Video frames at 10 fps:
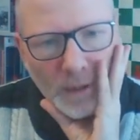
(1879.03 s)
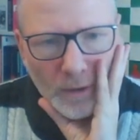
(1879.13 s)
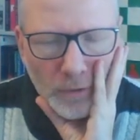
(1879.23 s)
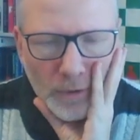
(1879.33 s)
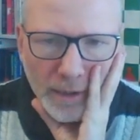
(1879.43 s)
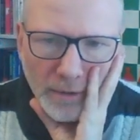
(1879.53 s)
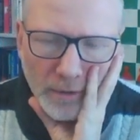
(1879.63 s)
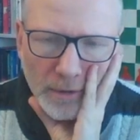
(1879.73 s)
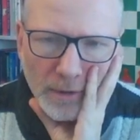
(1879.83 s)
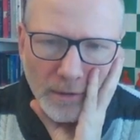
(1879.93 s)
Okay, you
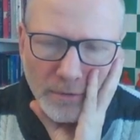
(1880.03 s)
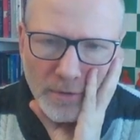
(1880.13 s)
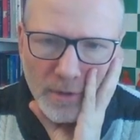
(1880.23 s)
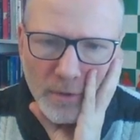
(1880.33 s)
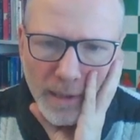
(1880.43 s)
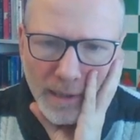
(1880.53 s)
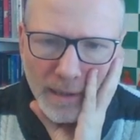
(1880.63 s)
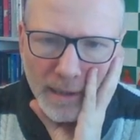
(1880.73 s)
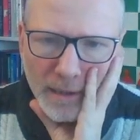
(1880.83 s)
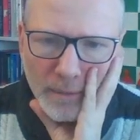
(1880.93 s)
can't lose the queen
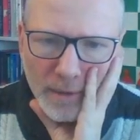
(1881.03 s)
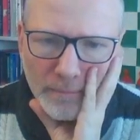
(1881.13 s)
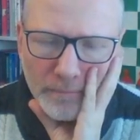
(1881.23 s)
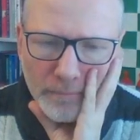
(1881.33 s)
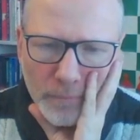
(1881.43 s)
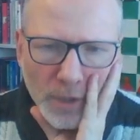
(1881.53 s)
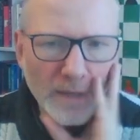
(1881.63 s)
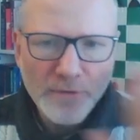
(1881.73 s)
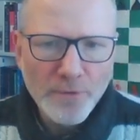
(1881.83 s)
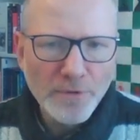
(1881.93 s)
anyway. But I
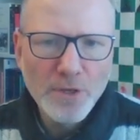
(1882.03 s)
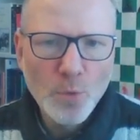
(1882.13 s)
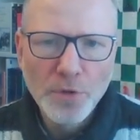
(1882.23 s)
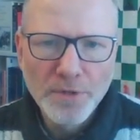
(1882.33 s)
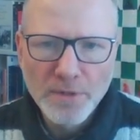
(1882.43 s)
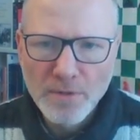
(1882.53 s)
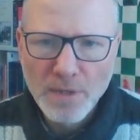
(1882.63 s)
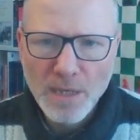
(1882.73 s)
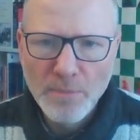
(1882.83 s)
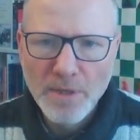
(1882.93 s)
thought you wanted to
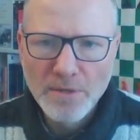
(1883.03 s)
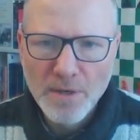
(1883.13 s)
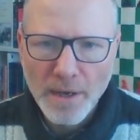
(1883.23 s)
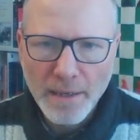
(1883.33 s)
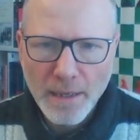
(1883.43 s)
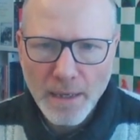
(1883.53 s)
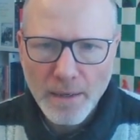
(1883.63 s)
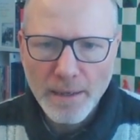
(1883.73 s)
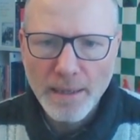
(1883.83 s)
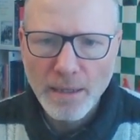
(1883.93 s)
keep this guy
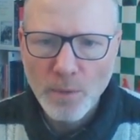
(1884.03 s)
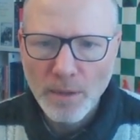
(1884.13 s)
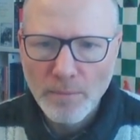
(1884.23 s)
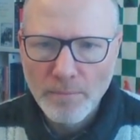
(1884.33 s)
here anyway.